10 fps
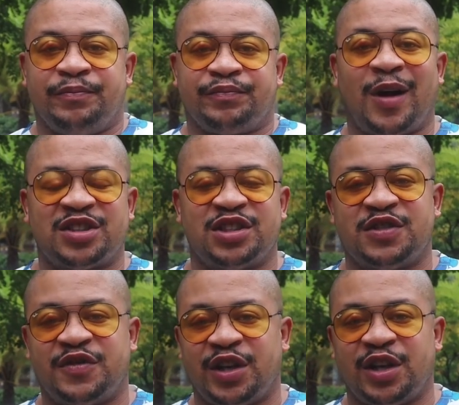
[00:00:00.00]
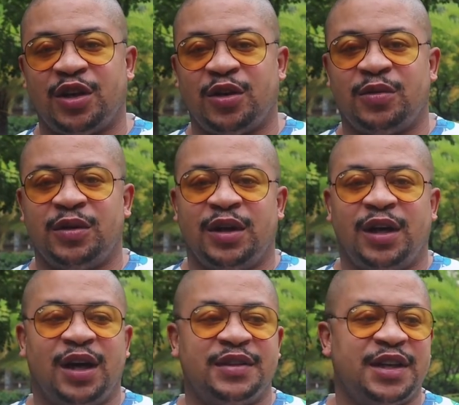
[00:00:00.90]
watching this video.
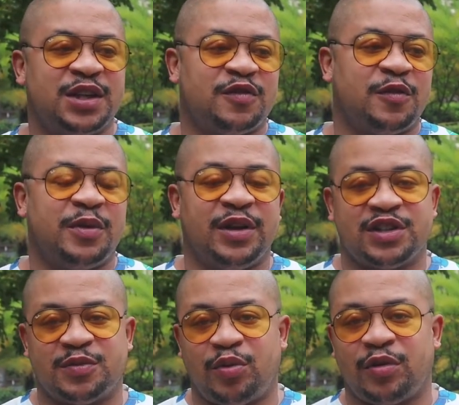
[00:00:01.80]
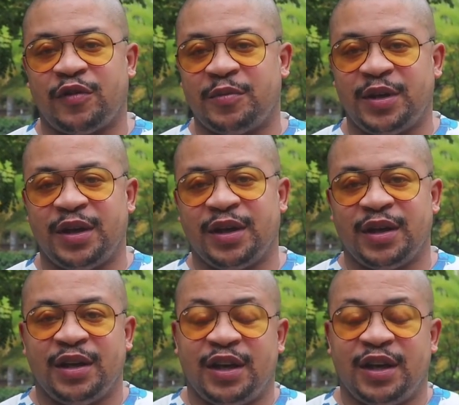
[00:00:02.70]
Thank you for being a supporter of me.